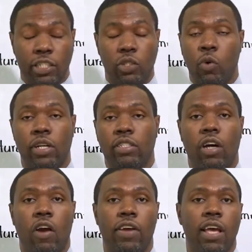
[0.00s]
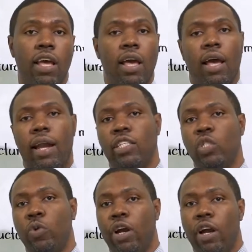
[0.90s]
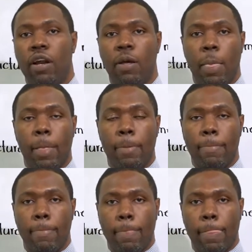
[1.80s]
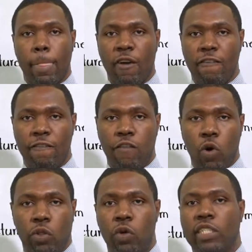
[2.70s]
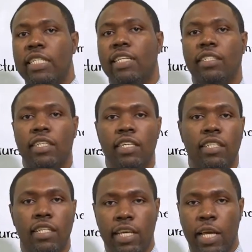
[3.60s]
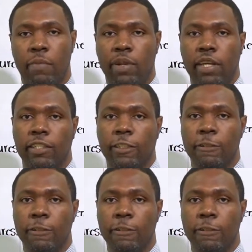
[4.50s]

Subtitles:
stored, and this is where photosynthesis takes place.